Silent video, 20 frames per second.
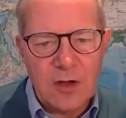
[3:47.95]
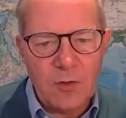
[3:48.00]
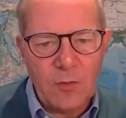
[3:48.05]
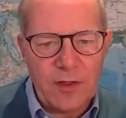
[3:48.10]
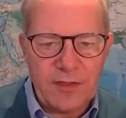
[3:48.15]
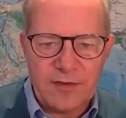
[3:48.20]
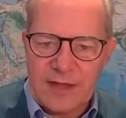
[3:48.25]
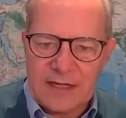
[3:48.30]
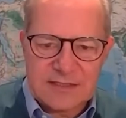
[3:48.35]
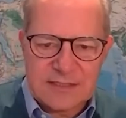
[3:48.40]

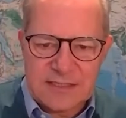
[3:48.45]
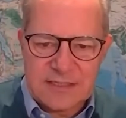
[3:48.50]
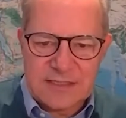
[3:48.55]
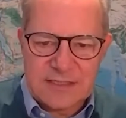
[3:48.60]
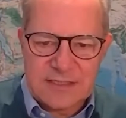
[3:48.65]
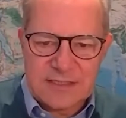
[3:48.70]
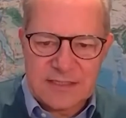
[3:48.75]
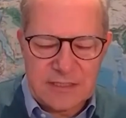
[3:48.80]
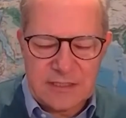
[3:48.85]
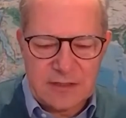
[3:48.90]
whether that's an
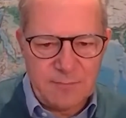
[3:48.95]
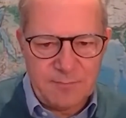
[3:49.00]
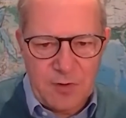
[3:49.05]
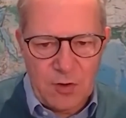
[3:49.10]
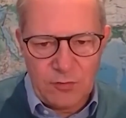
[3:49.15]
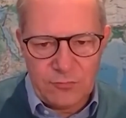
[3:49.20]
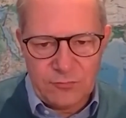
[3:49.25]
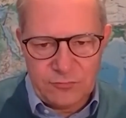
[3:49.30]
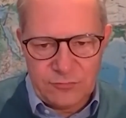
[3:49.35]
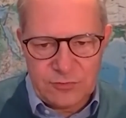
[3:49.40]
equity, a
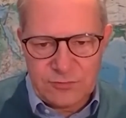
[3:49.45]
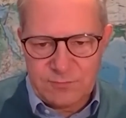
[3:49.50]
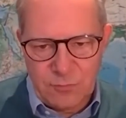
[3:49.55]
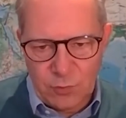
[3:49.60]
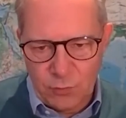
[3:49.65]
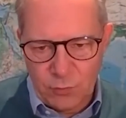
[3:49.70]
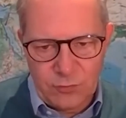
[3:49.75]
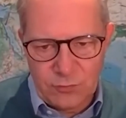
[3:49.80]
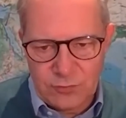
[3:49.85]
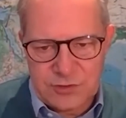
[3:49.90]
bond,
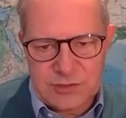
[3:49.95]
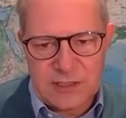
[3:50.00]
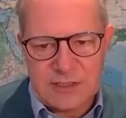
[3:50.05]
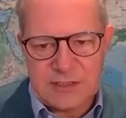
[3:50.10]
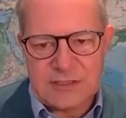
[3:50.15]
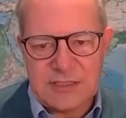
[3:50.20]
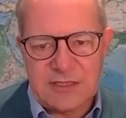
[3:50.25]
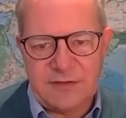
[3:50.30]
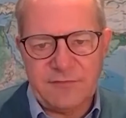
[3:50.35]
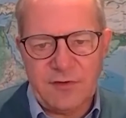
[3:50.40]
or an
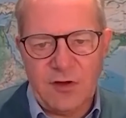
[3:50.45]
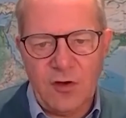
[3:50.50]
alternative,